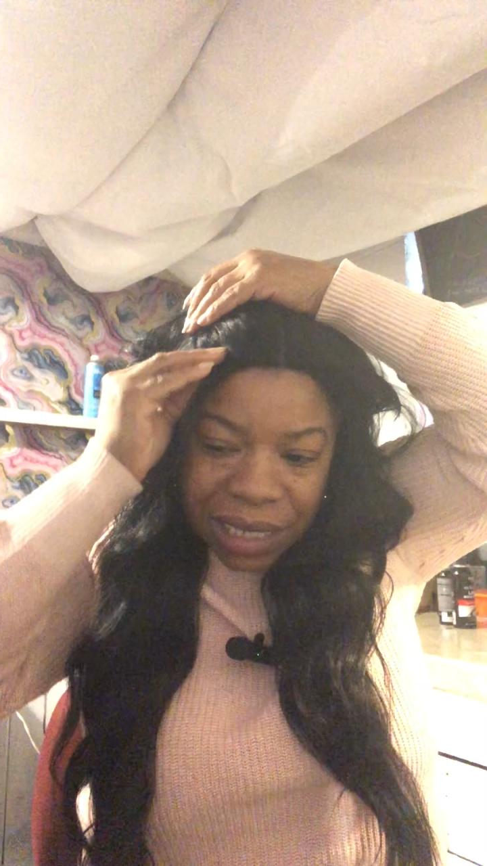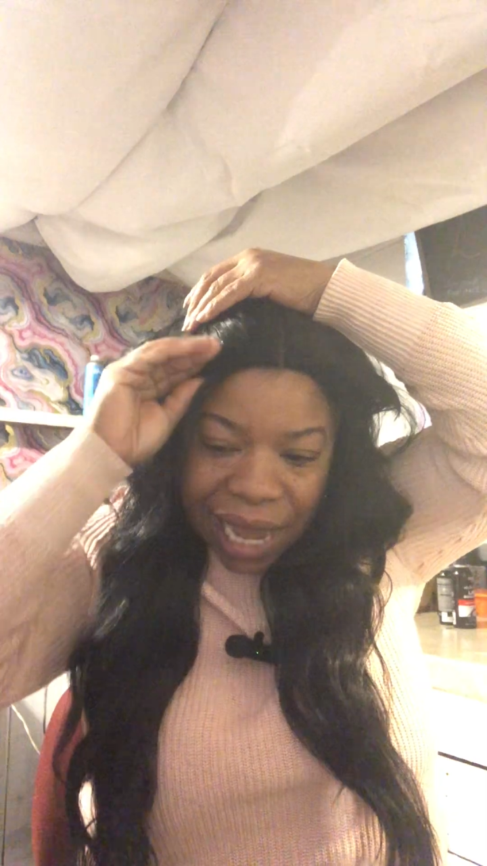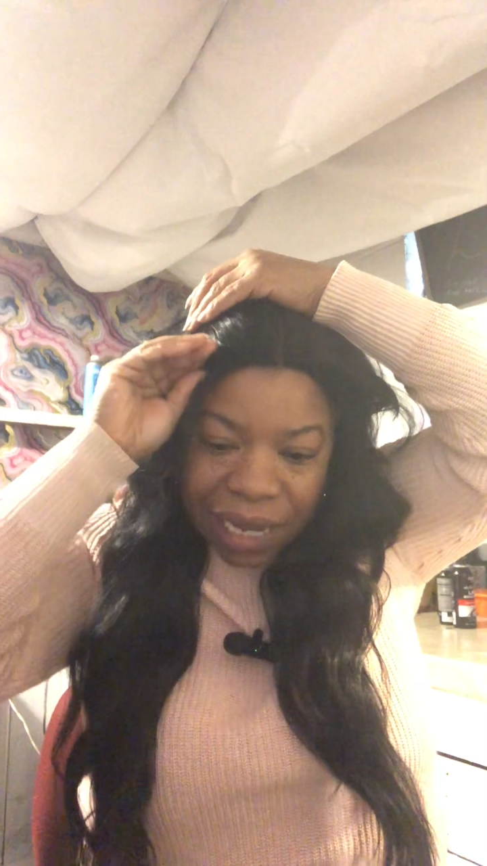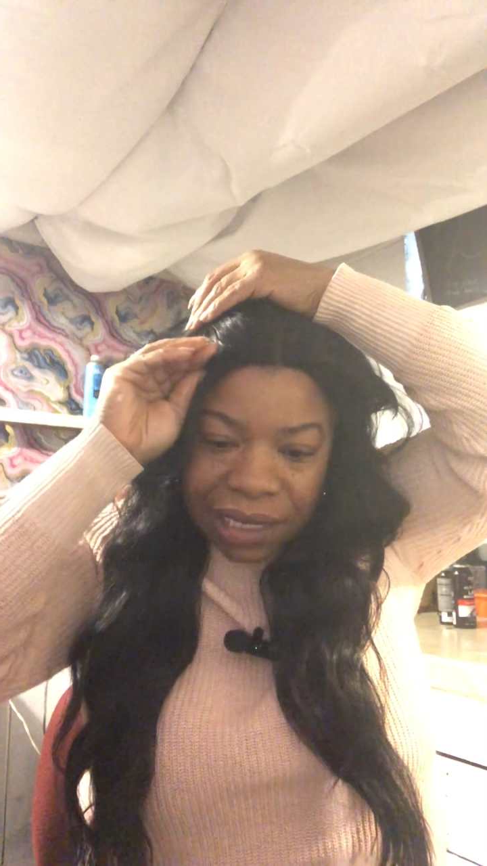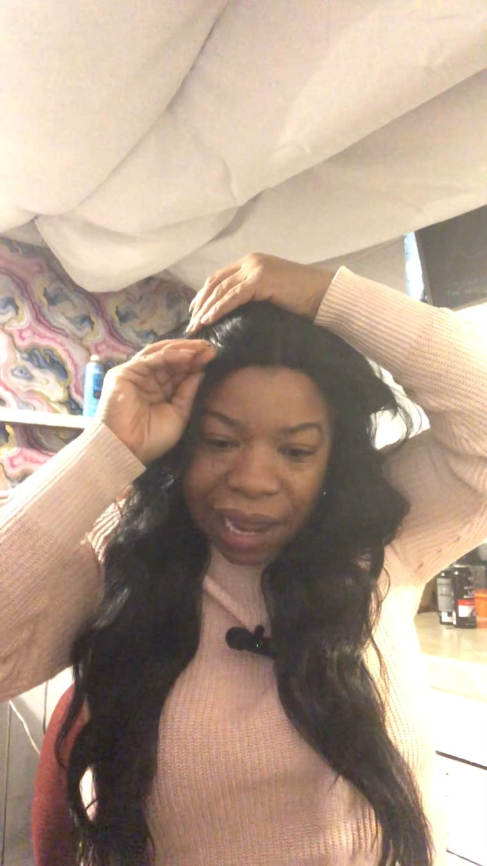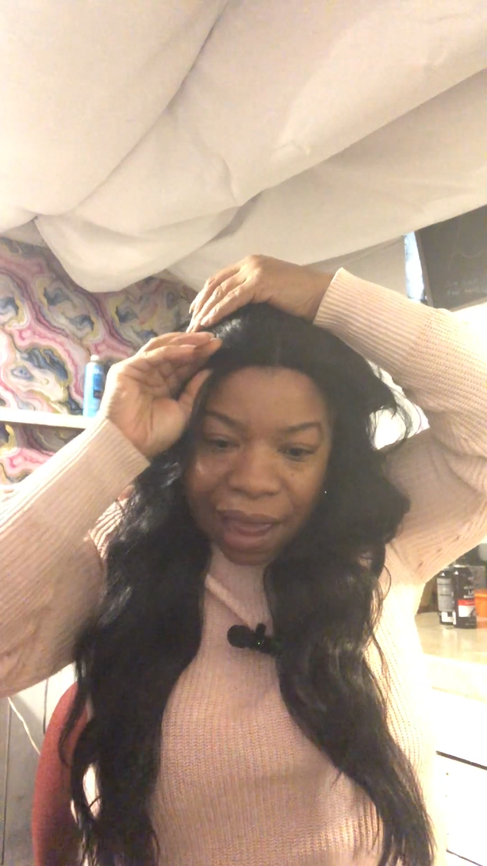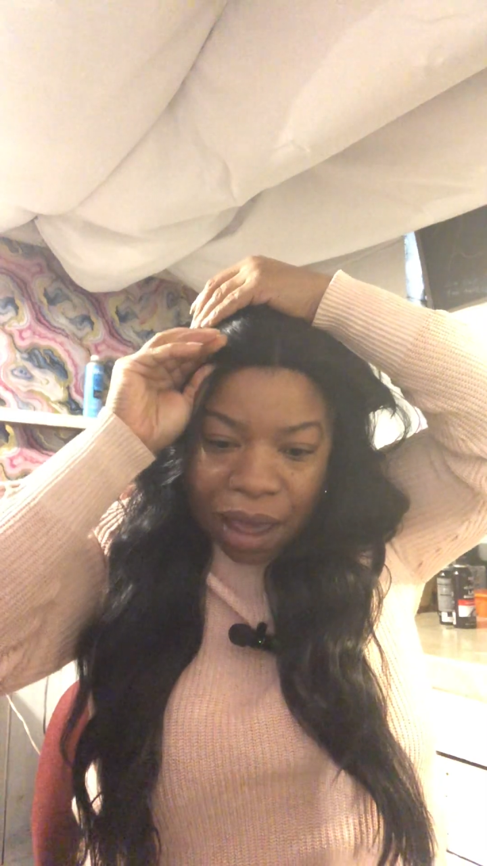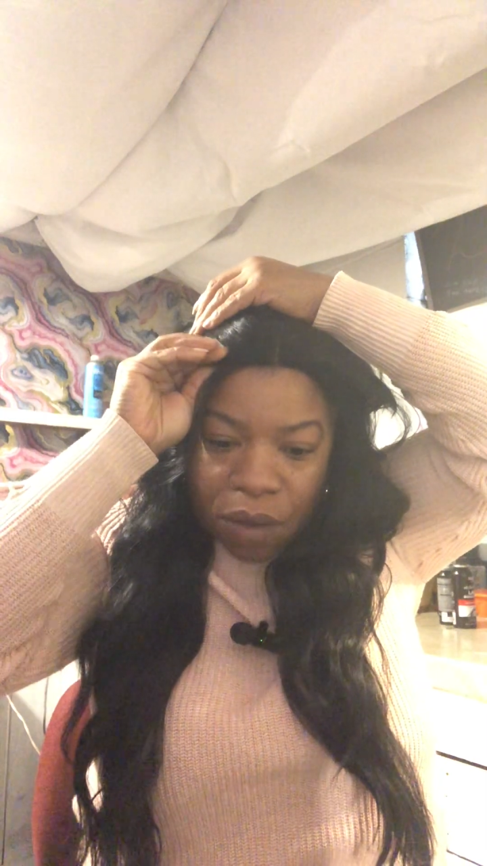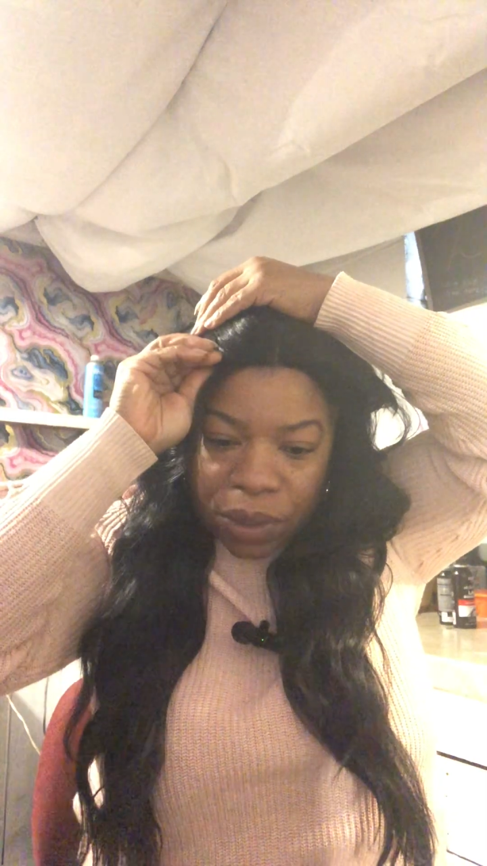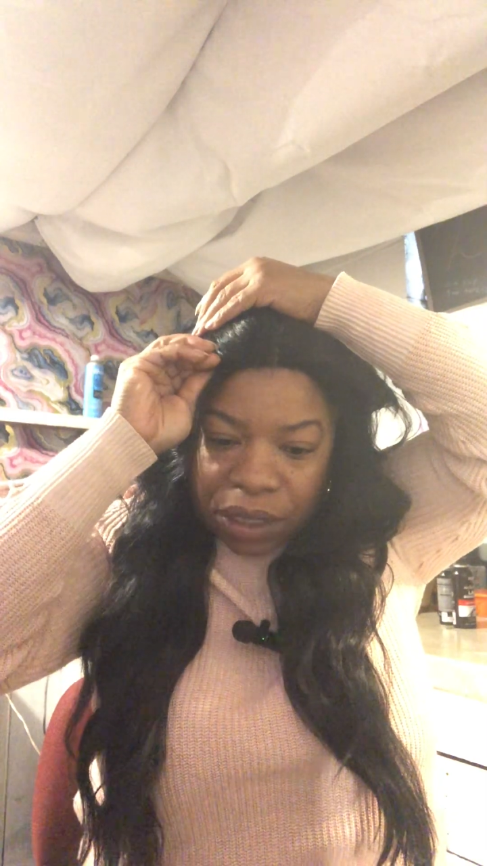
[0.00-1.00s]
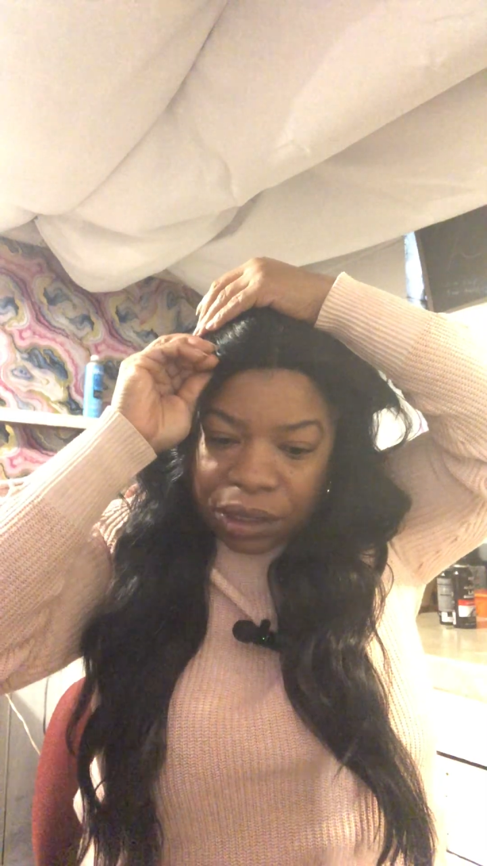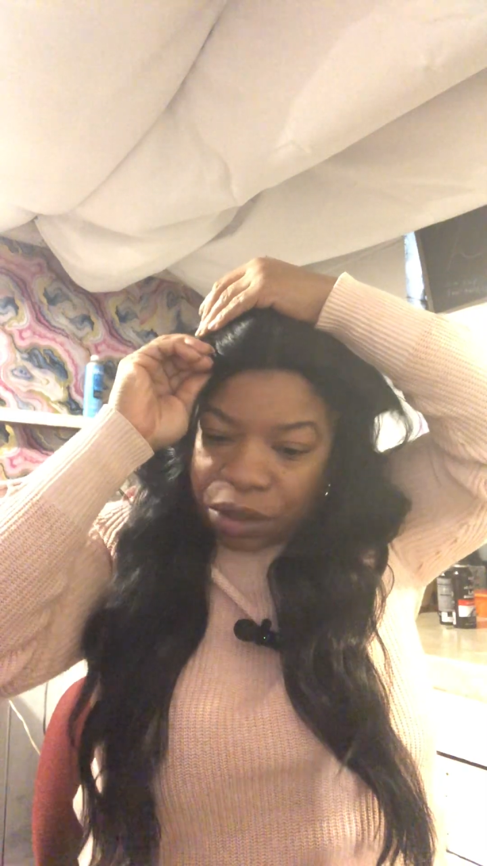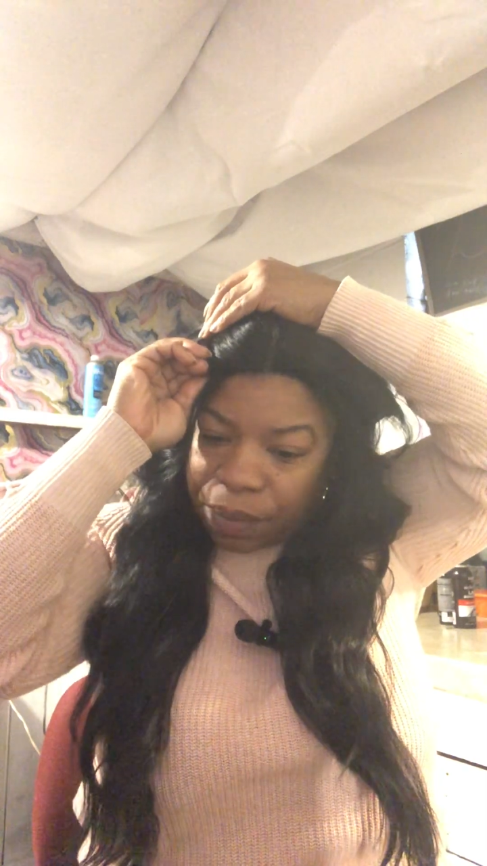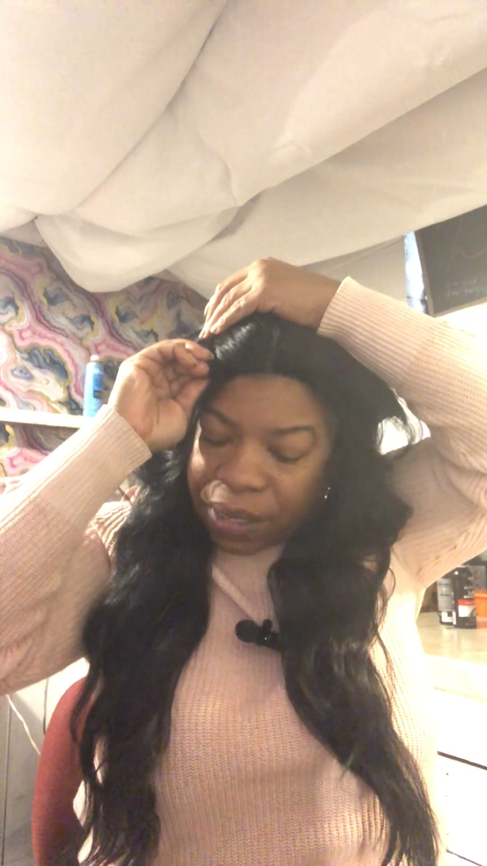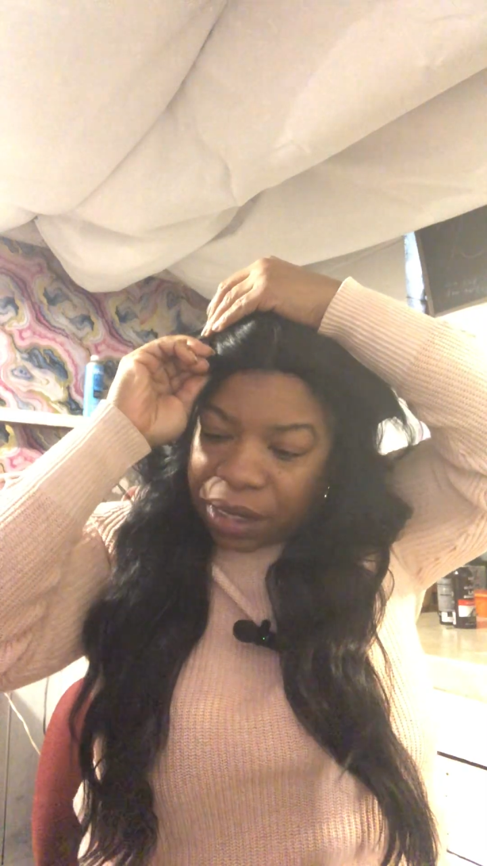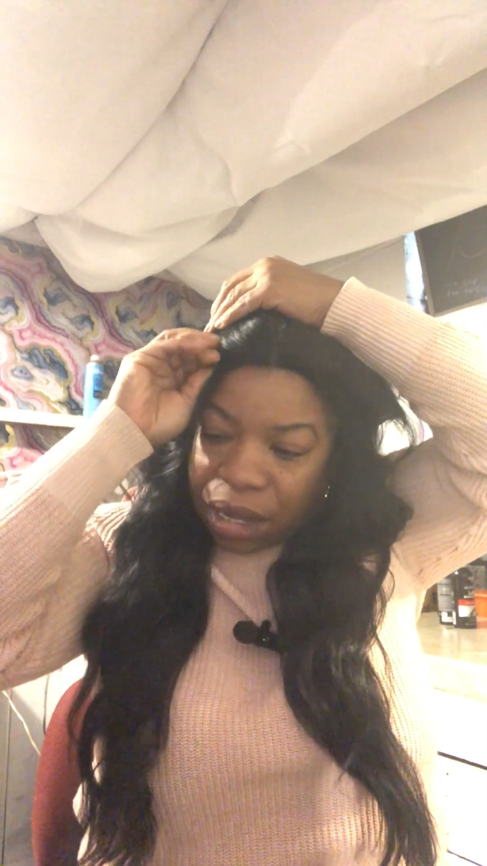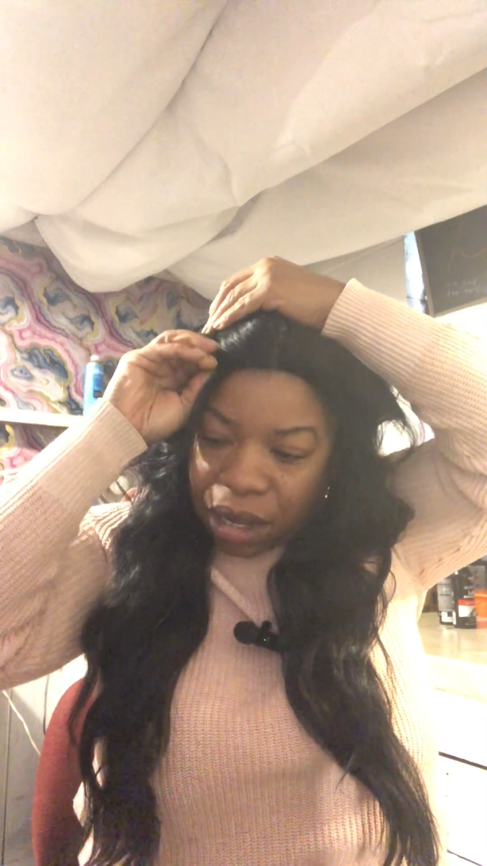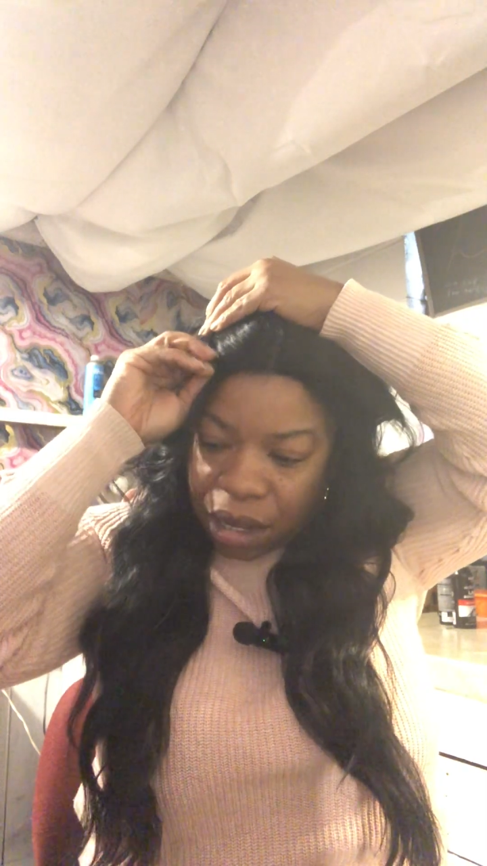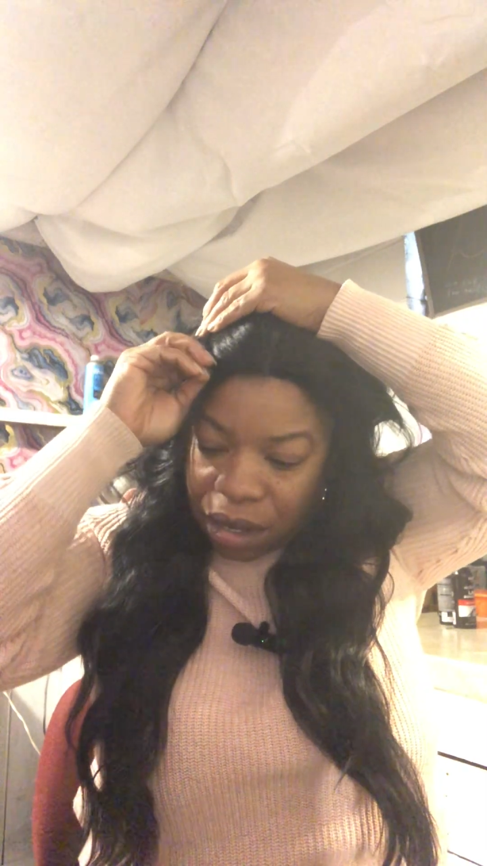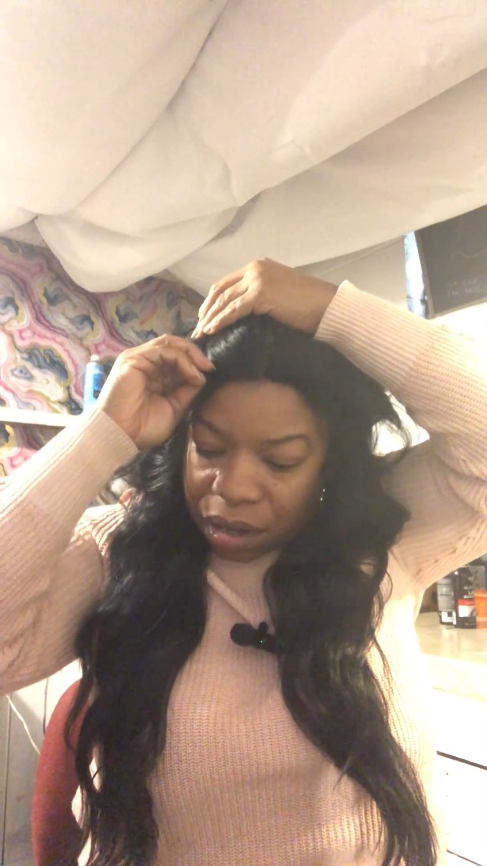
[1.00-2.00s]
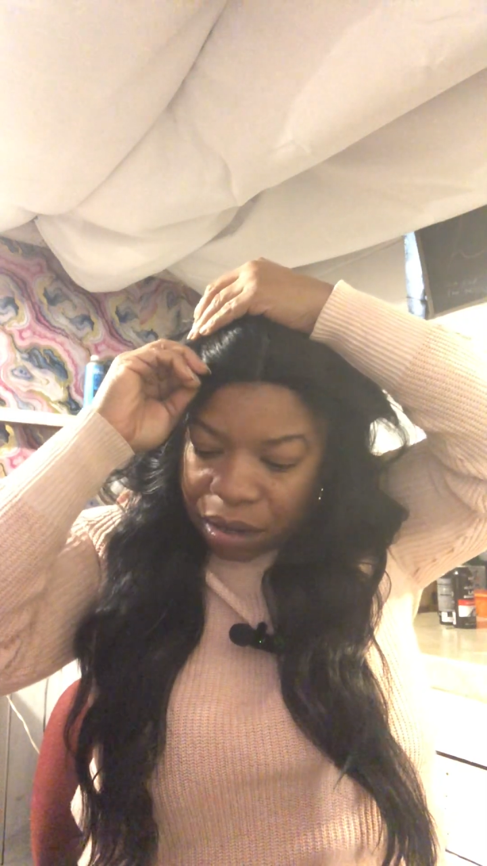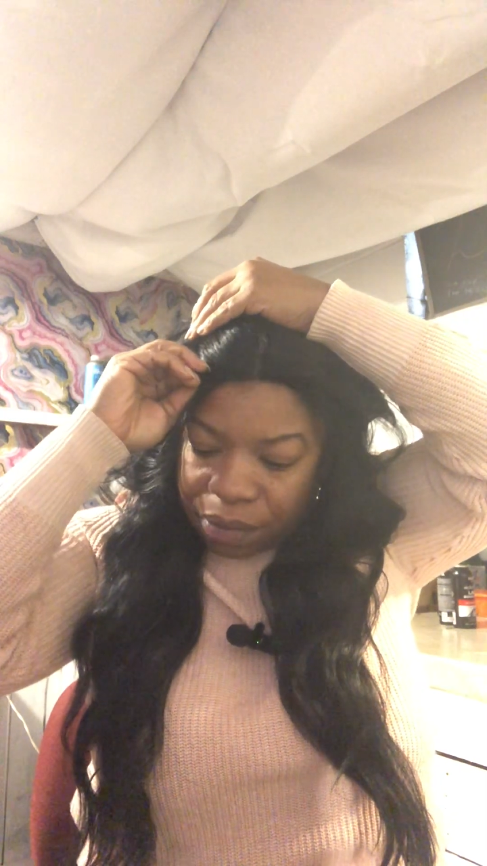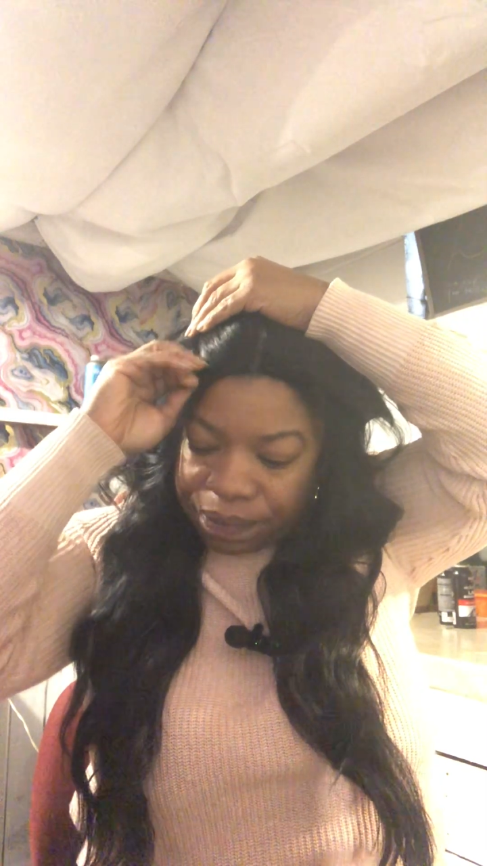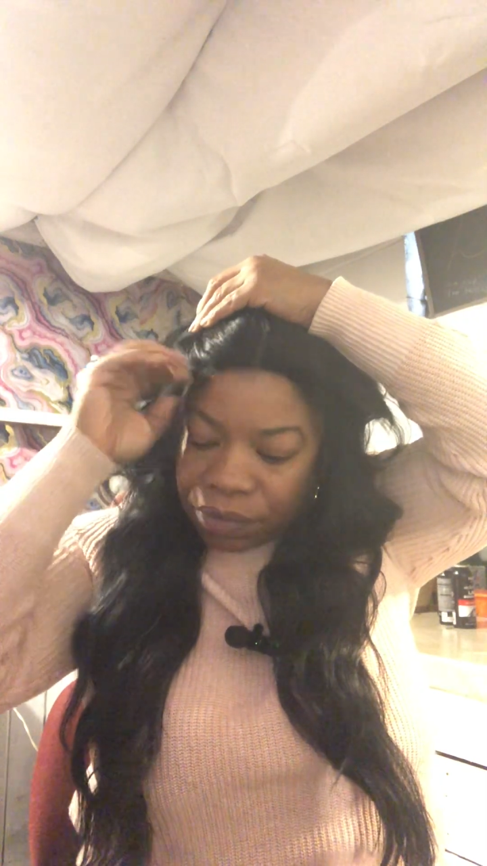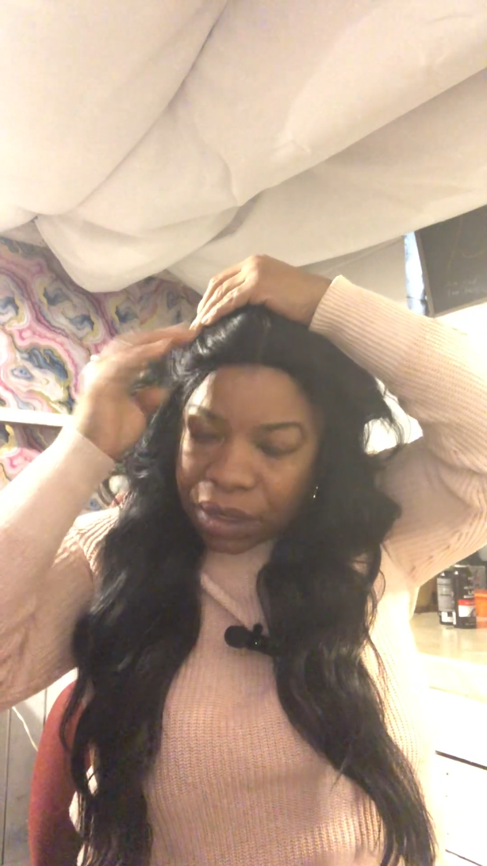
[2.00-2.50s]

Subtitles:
tack it down with a little bit of